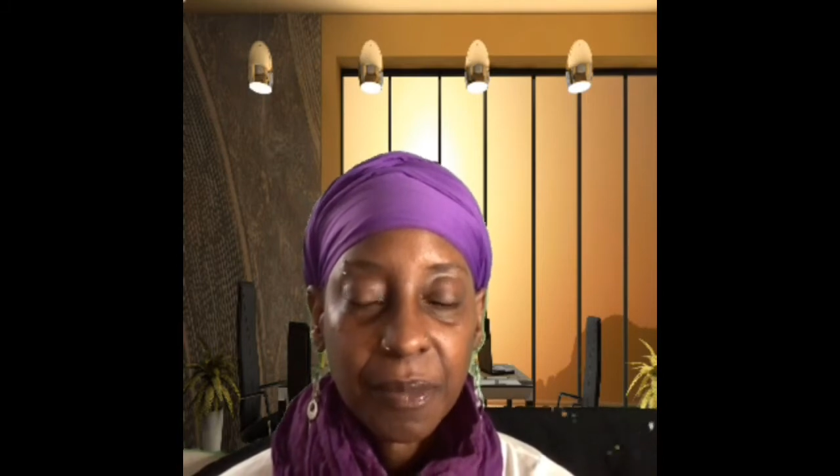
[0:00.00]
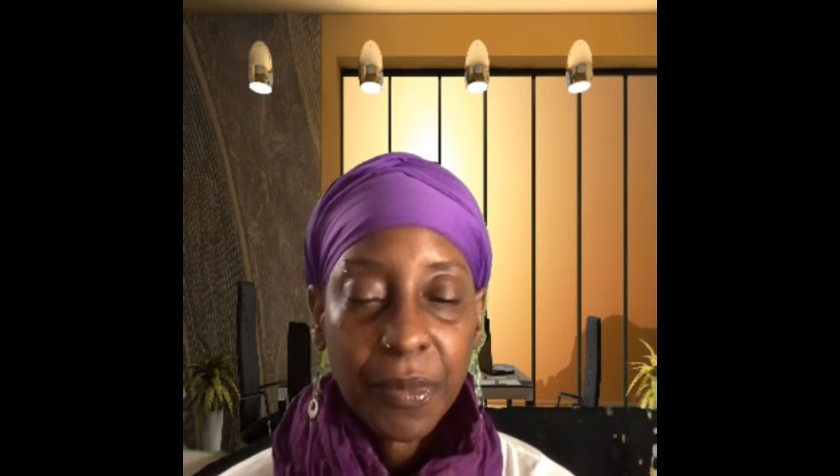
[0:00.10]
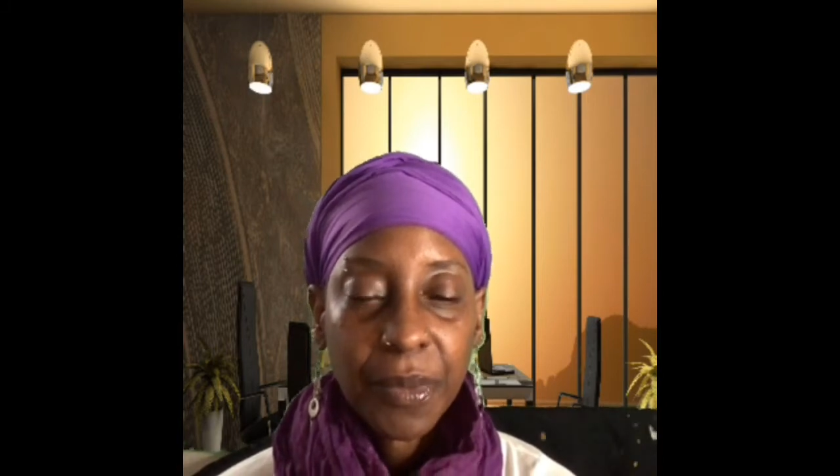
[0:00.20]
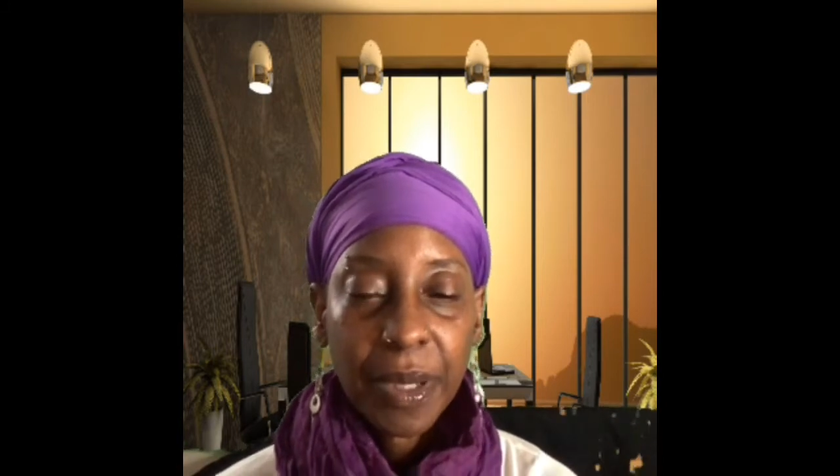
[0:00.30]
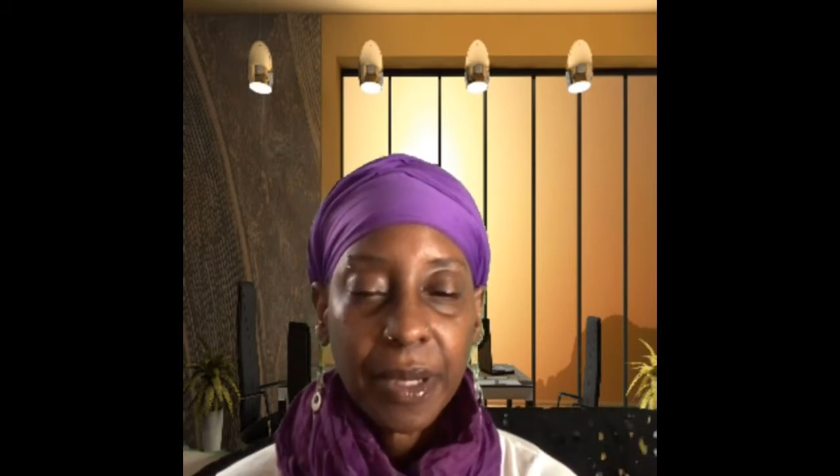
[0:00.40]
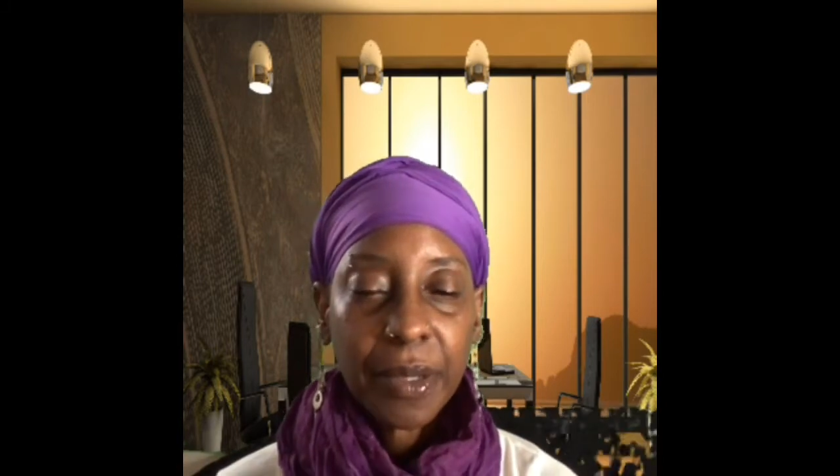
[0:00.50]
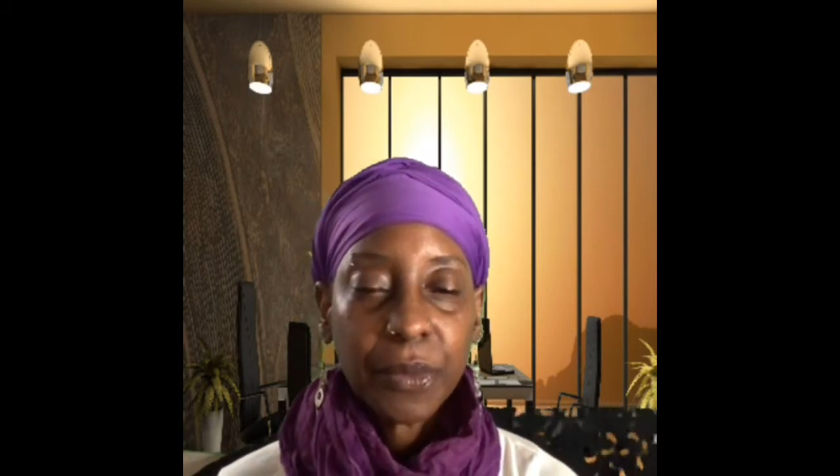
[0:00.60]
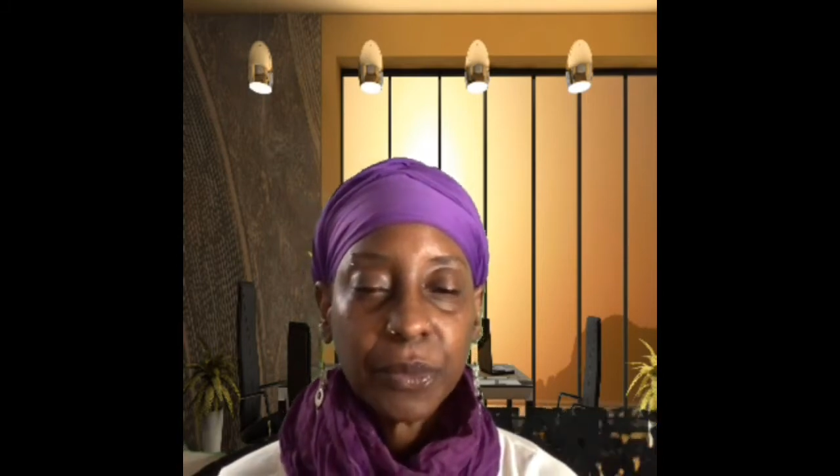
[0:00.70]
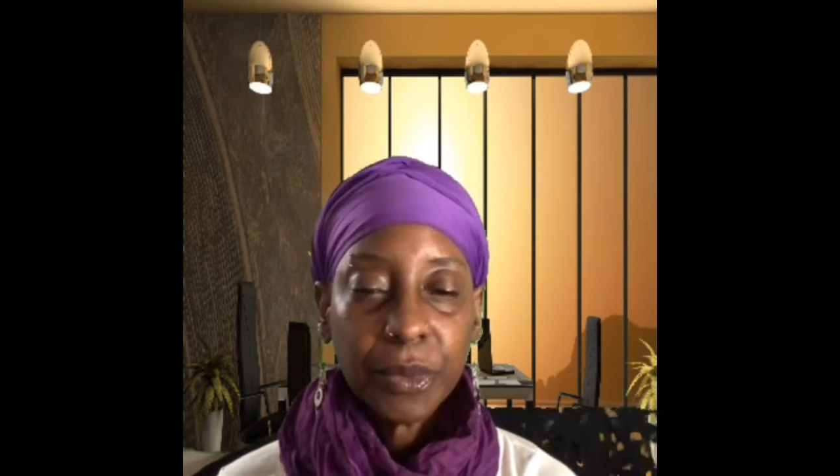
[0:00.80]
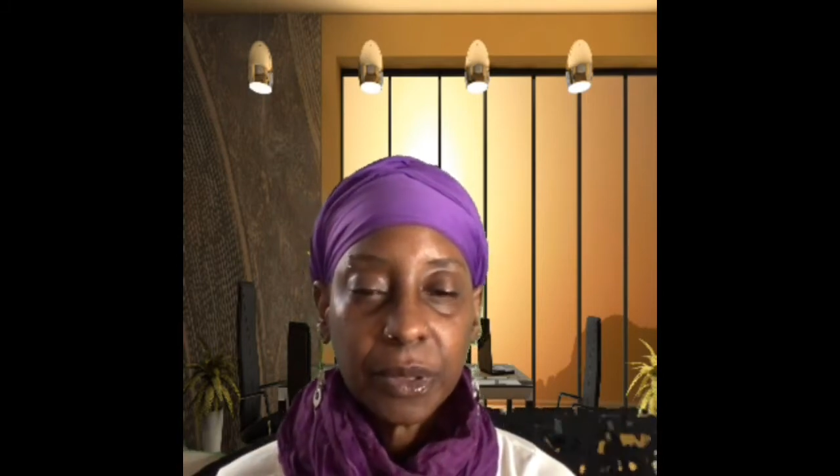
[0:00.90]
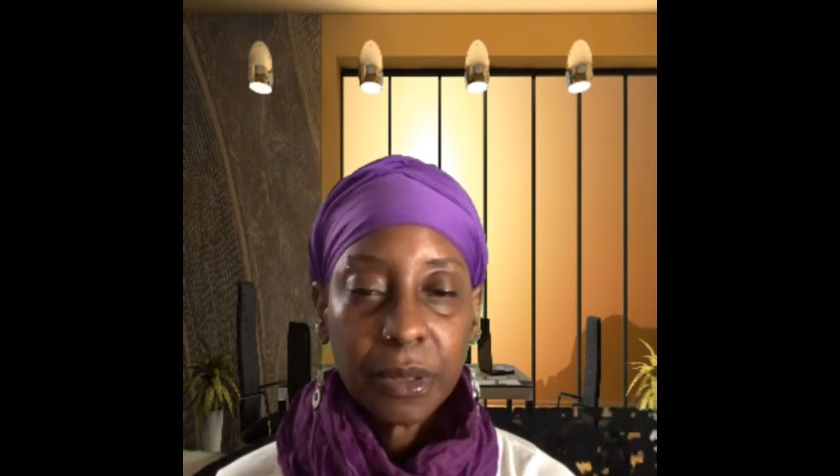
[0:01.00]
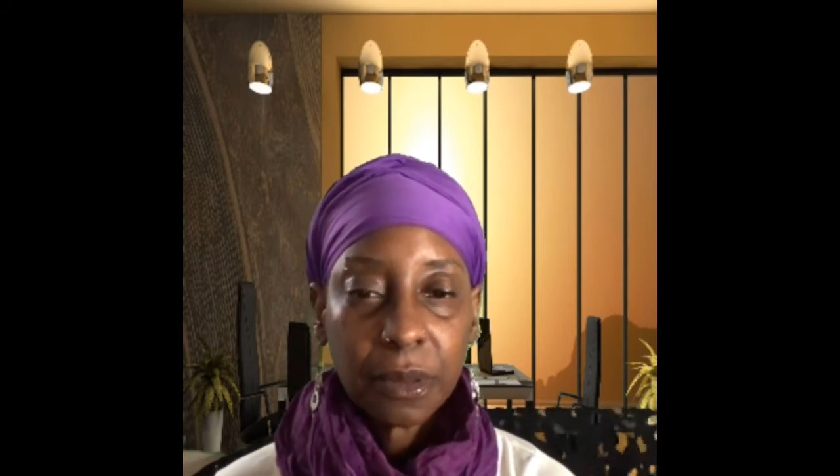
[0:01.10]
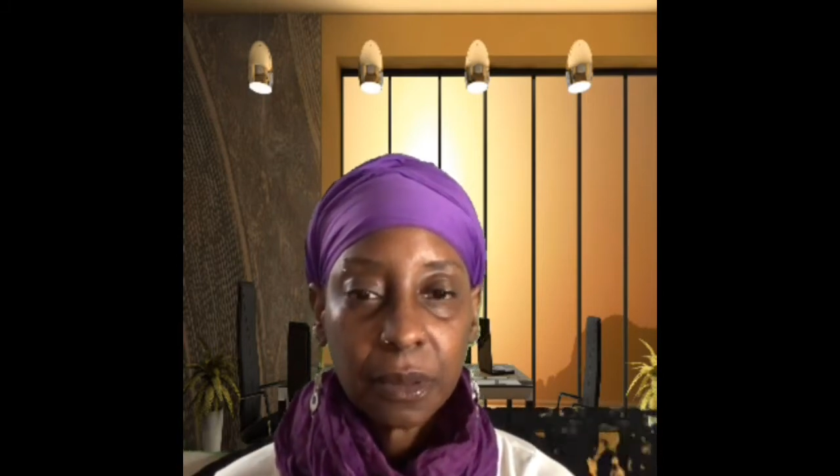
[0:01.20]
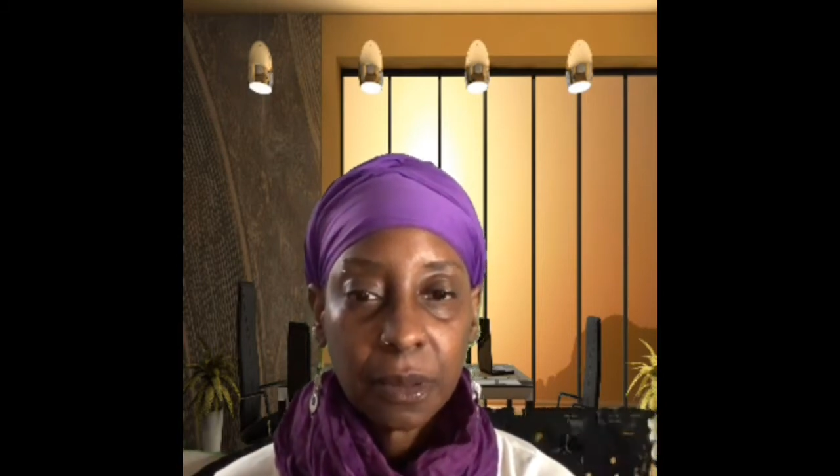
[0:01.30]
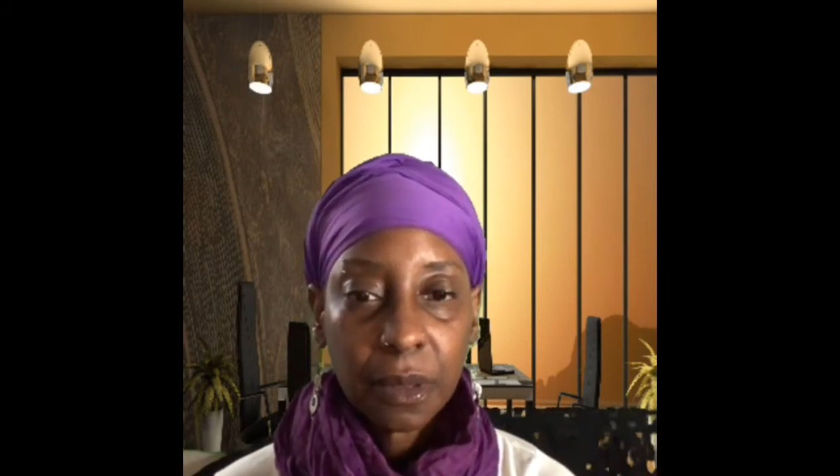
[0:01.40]
Brown's
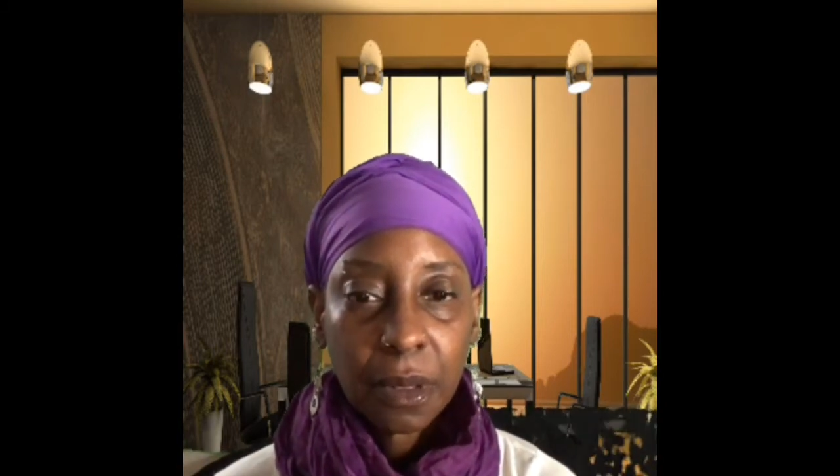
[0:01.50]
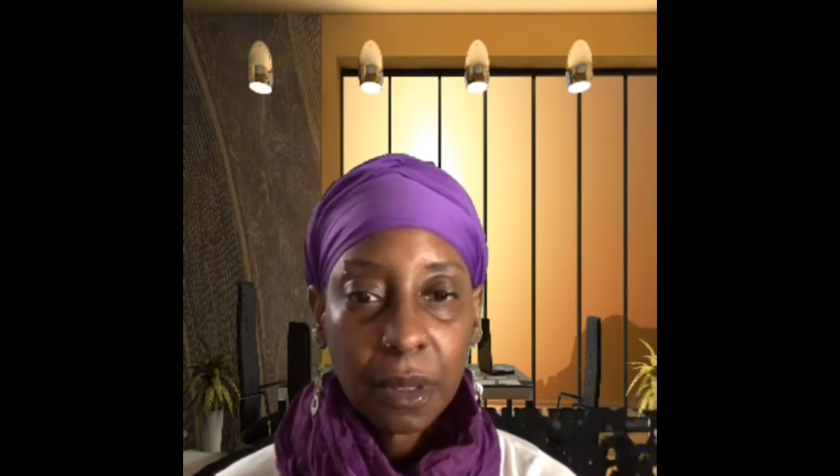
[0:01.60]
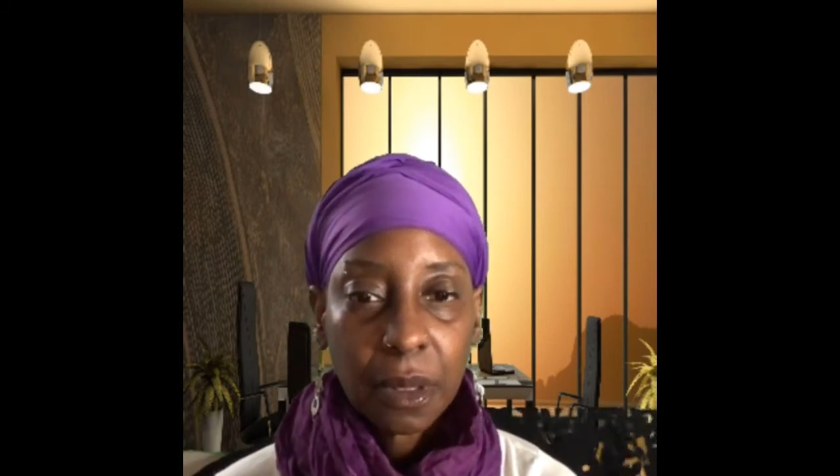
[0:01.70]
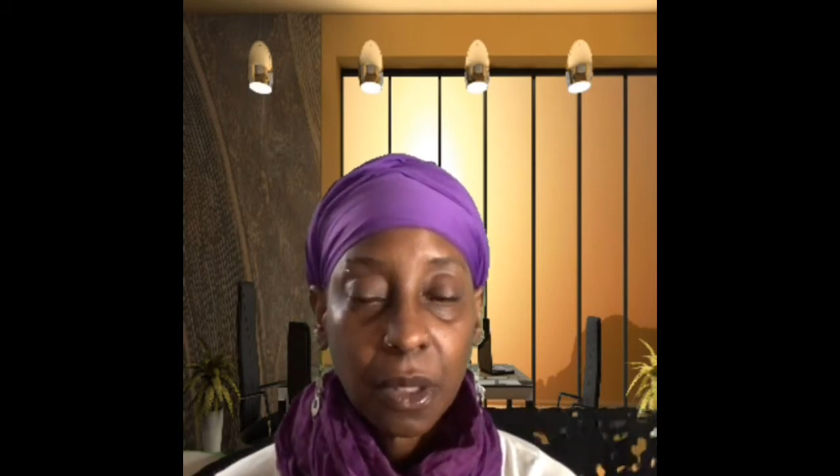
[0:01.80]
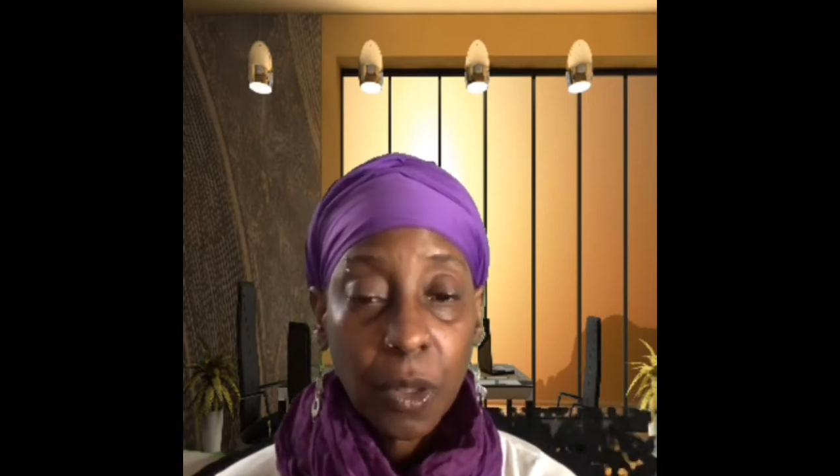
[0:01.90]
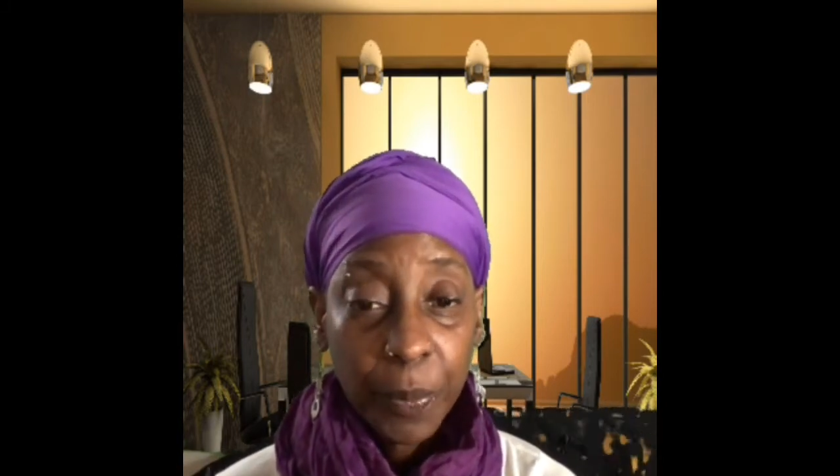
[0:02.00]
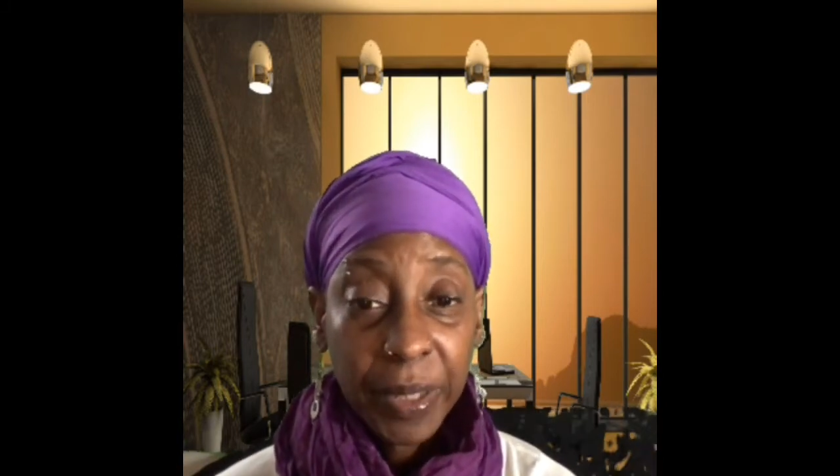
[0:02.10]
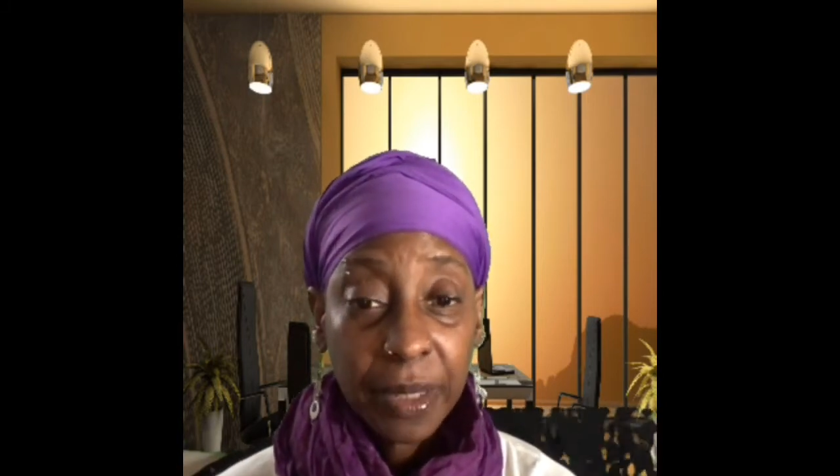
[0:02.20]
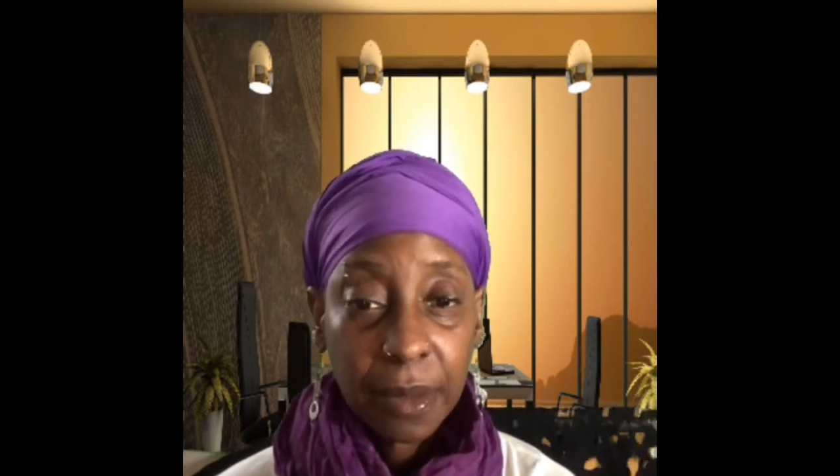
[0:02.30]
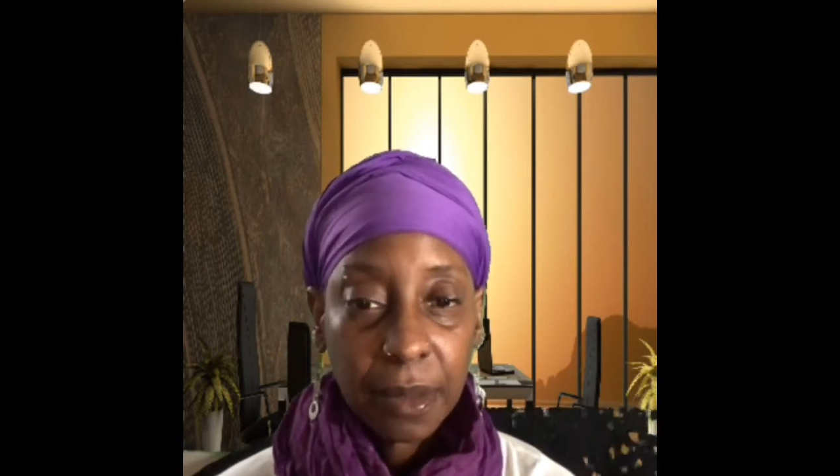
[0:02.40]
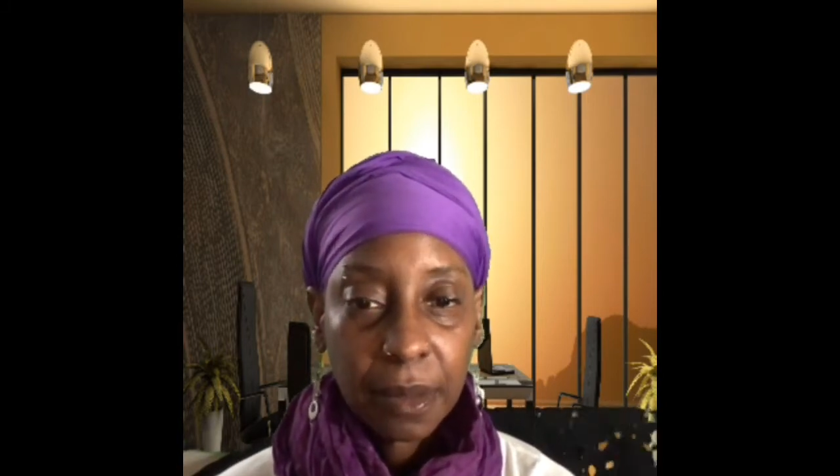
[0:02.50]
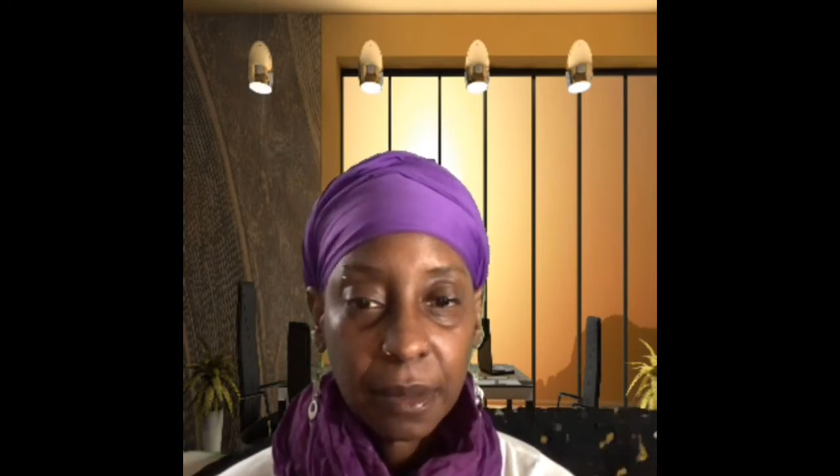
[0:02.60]
opinion,